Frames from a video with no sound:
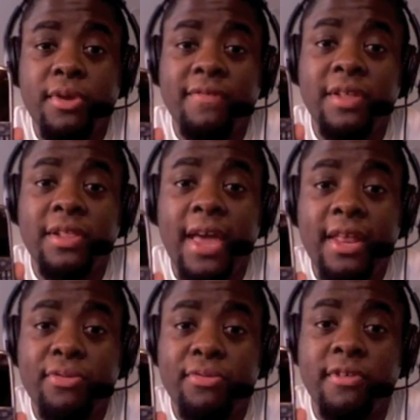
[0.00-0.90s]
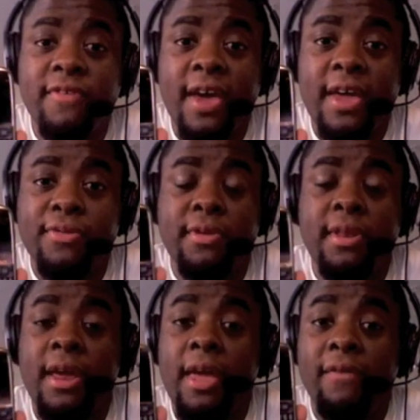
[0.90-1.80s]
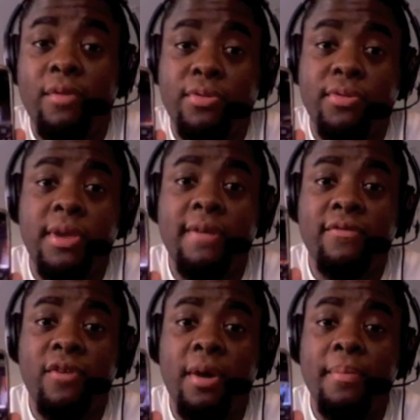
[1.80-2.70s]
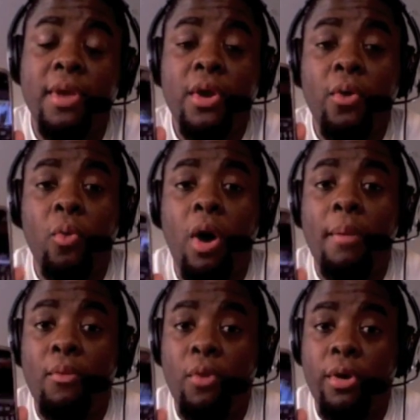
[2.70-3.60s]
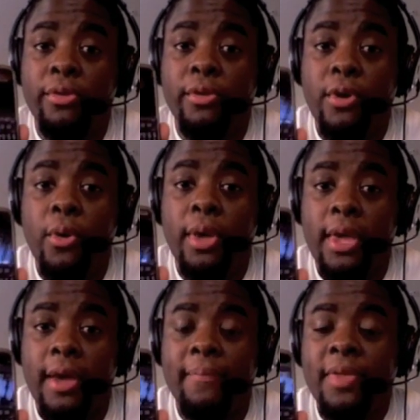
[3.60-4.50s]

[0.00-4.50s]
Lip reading: of the latest device that I have received from WomWorld Nokia.